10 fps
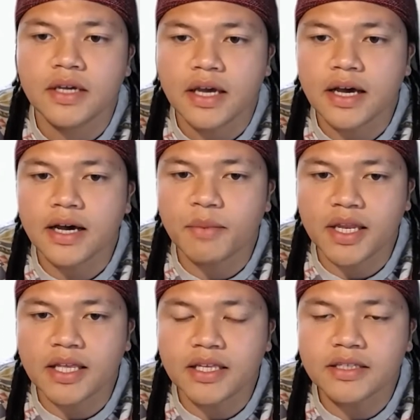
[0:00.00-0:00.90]

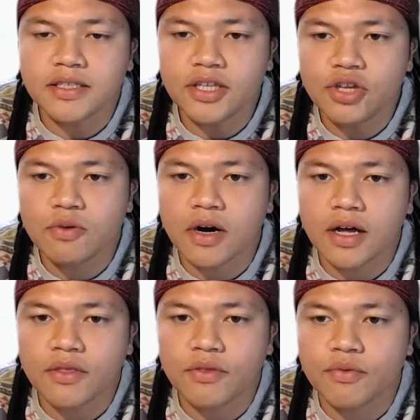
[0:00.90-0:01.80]
and can continue
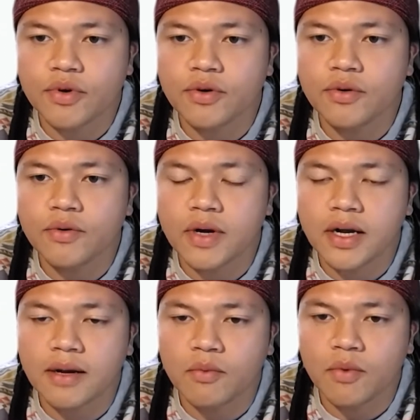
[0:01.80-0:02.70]
on through
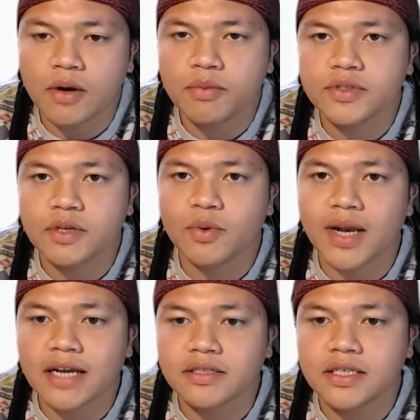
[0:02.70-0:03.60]
while someone
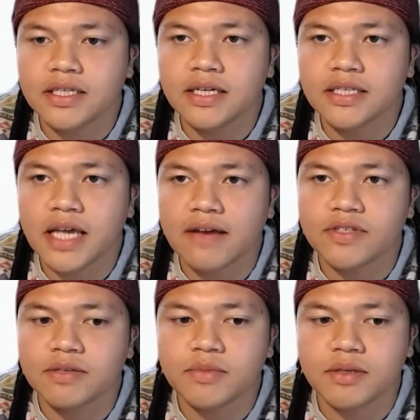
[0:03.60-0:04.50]
actually does have
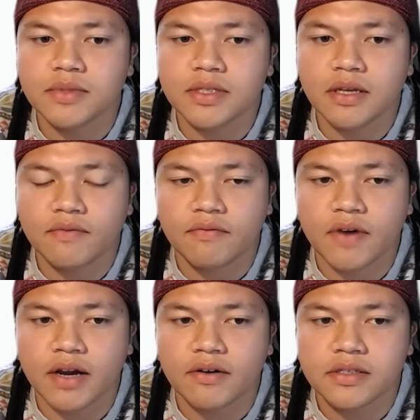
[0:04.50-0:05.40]
symptoms of the
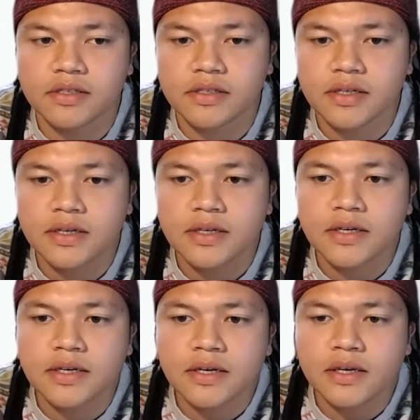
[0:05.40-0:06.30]
virus.
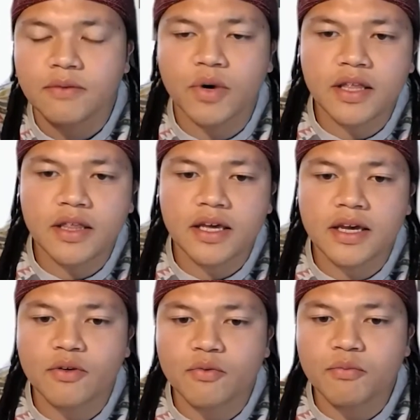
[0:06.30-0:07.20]
One of
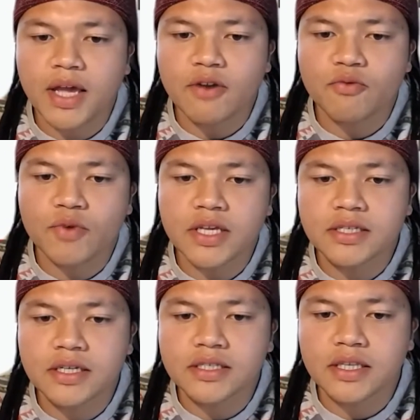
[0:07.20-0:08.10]
the main
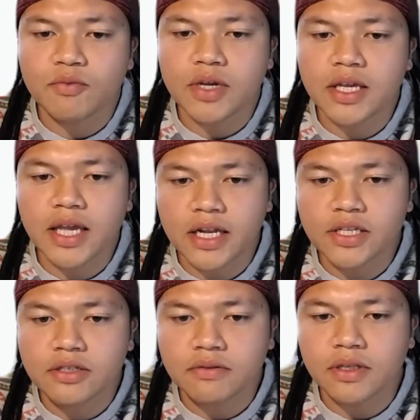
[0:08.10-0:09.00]
reasons that we can get
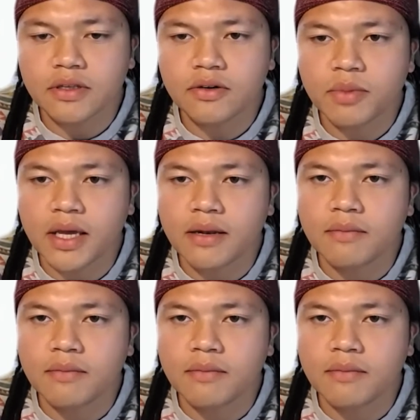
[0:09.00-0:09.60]
into in a little bit,